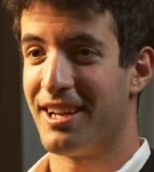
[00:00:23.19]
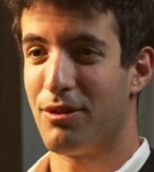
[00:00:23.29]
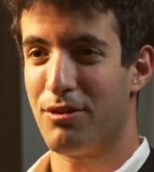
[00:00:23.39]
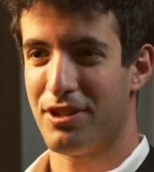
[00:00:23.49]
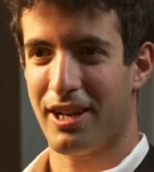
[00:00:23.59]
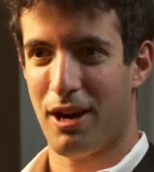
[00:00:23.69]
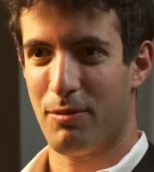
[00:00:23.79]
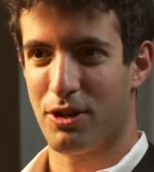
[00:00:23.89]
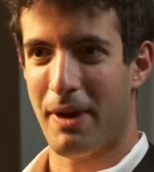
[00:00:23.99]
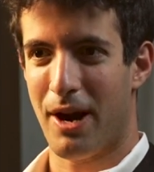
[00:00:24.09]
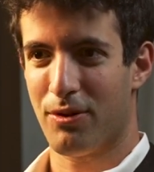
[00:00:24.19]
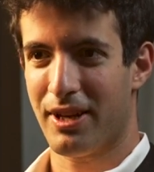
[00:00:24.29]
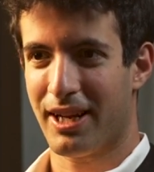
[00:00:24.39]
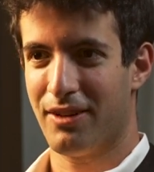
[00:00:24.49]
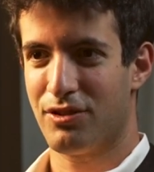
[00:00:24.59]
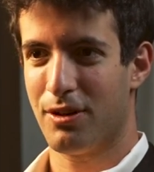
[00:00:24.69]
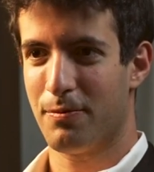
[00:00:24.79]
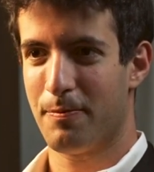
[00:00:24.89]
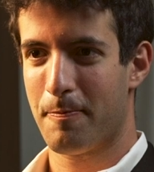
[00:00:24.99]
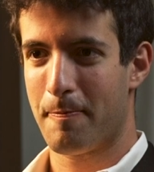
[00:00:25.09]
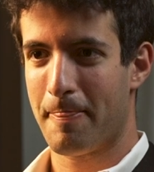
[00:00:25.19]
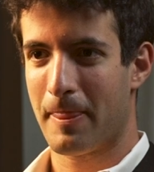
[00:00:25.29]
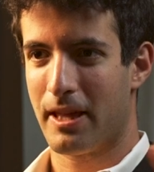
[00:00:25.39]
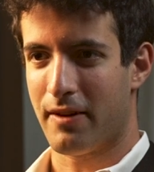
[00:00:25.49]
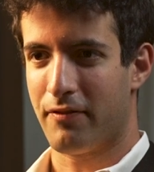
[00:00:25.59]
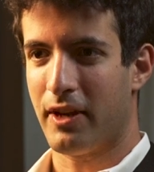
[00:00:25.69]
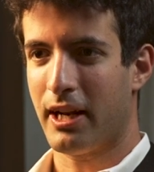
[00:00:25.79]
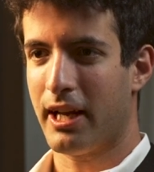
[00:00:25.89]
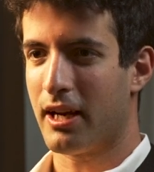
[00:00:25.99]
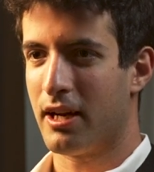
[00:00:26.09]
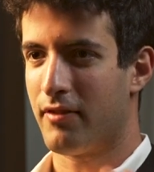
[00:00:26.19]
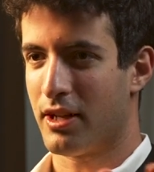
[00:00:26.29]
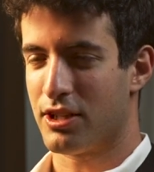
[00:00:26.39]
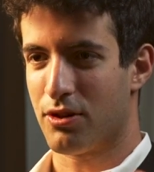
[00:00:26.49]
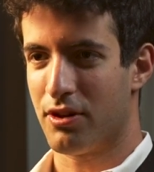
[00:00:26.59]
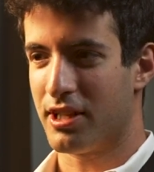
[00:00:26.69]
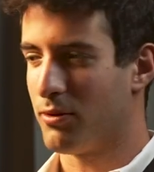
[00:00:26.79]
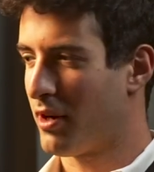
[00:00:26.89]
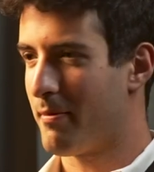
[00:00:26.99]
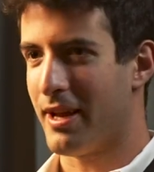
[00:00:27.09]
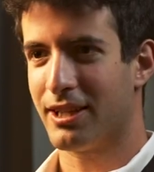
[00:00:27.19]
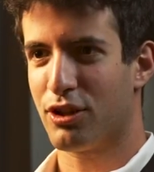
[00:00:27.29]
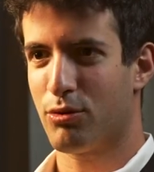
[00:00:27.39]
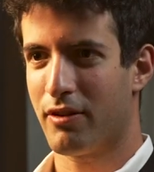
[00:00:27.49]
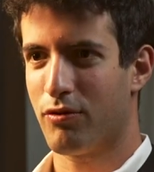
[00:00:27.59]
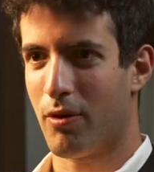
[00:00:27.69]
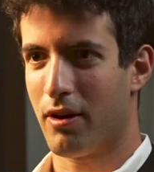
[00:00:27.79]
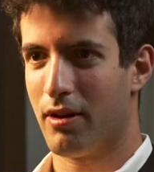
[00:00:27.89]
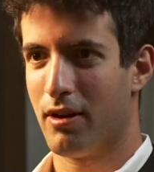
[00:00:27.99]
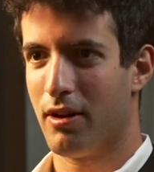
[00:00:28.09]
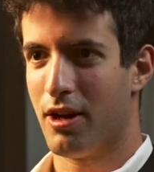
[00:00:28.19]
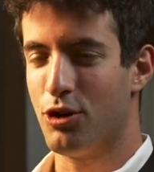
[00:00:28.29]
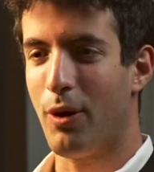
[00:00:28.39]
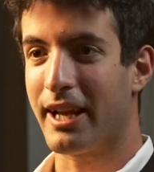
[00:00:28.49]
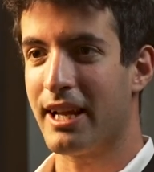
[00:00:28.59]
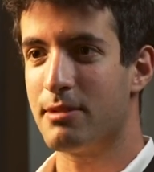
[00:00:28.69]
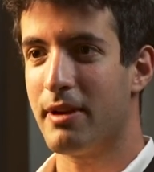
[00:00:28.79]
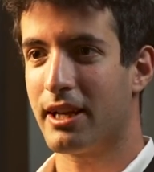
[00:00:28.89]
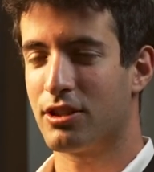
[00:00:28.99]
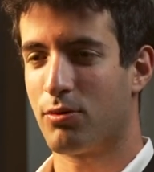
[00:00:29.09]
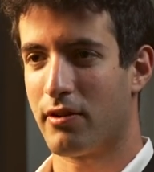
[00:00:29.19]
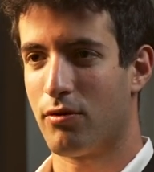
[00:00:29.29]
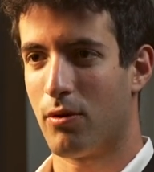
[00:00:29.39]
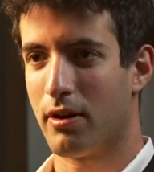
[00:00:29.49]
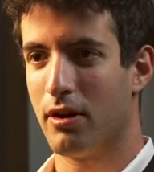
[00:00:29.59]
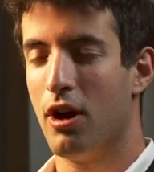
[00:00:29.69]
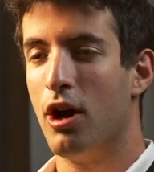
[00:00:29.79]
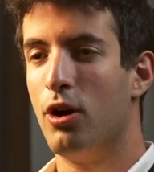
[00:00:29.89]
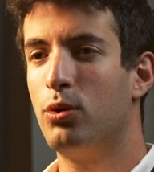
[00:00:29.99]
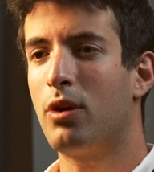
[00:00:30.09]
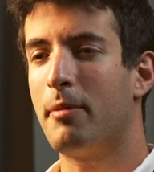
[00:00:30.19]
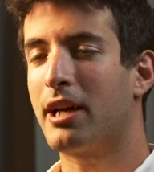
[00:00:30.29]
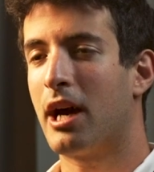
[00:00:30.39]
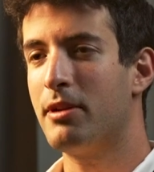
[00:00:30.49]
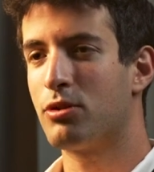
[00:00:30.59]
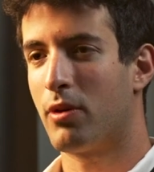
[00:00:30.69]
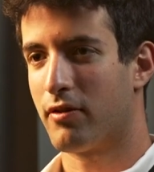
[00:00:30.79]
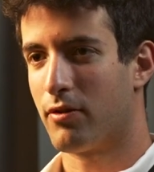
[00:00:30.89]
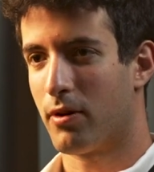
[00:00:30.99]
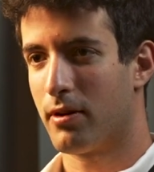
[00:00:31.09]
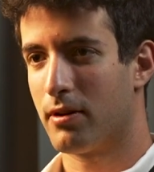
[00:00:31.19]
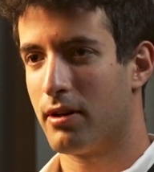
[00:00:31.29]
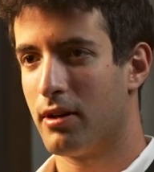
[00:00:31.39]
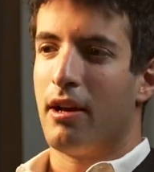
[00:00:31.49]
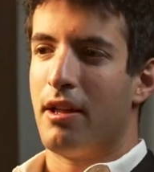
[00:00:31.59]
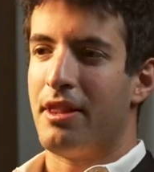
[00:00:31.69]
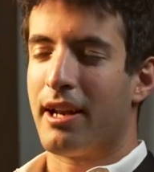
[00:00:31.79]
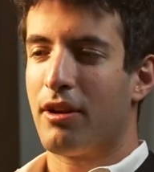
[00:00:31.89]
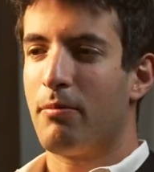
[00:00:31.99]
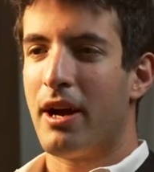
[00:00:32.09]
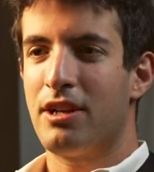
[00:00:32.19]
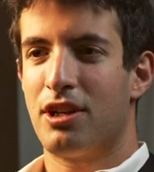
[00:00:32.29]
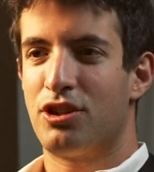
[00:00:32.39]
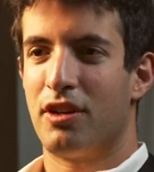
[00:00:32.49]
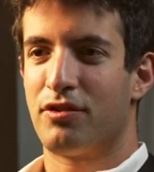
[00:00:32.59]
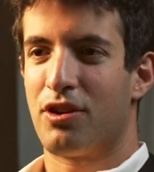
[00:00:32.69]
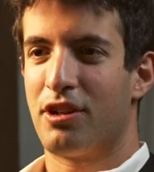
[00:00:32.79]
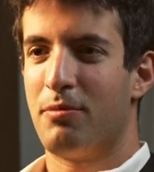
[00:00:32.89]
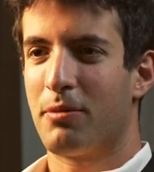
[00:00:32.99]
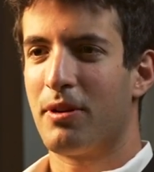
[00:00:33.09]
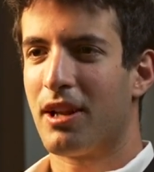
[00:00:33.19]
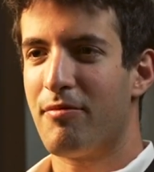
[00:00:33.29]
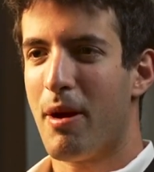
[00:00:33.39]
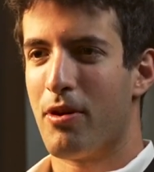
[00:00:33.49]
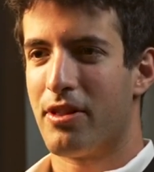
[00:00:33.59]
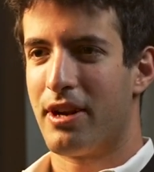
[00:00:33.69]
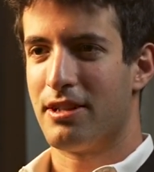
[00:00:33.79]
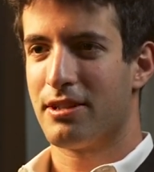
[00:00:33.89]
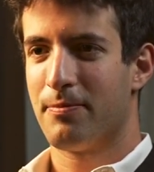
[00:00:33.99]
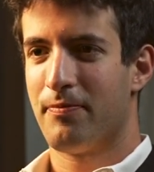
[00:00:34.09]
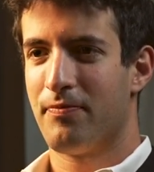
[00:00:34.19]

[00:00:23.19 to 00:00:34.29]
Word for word: Do you understand how much power that gives you? That feeling of uncertainty, will I make it to 24? do I get to make it to 24? Who do I become at 24? That little mindset shift started to make me love my birthdays.